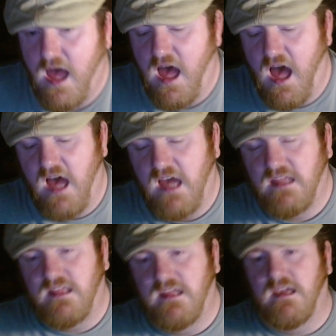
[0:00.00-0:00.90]
I
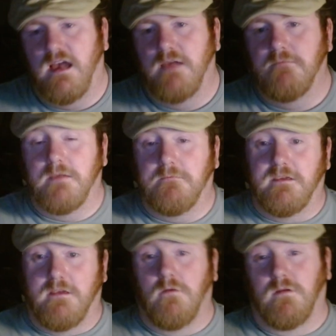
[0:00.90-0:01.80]
think I might be
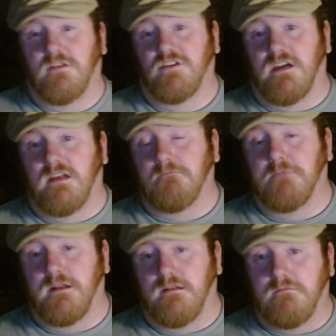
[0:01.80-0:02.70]
going Jund,
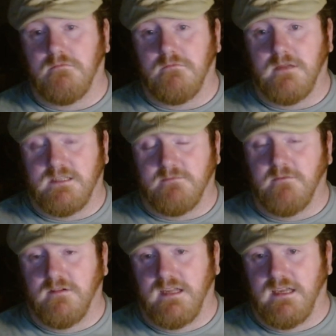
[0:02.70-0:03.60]
but it's
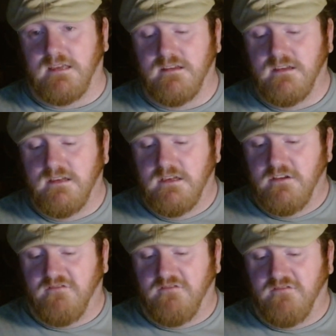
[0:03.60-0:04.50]
more like
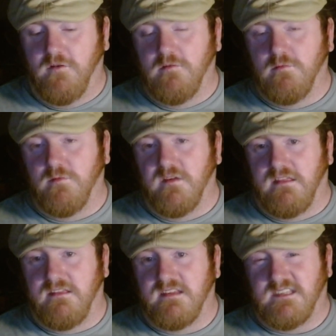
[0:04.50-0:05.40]
Gruul with
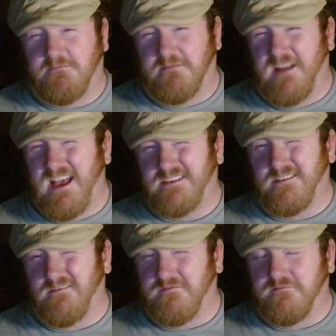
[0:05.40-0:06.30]
splash
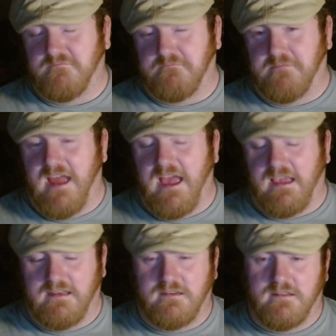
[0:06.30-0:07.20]
of black
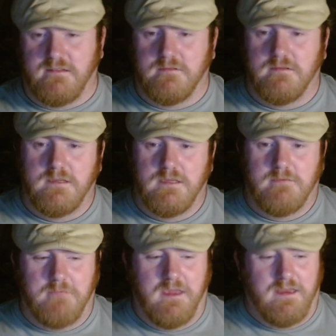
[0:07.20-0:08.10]
into the
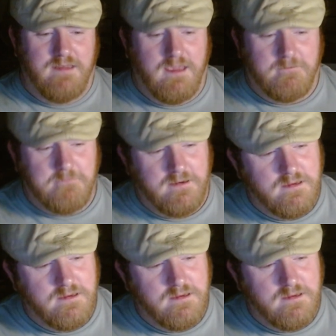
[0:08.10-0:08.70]
main deck. But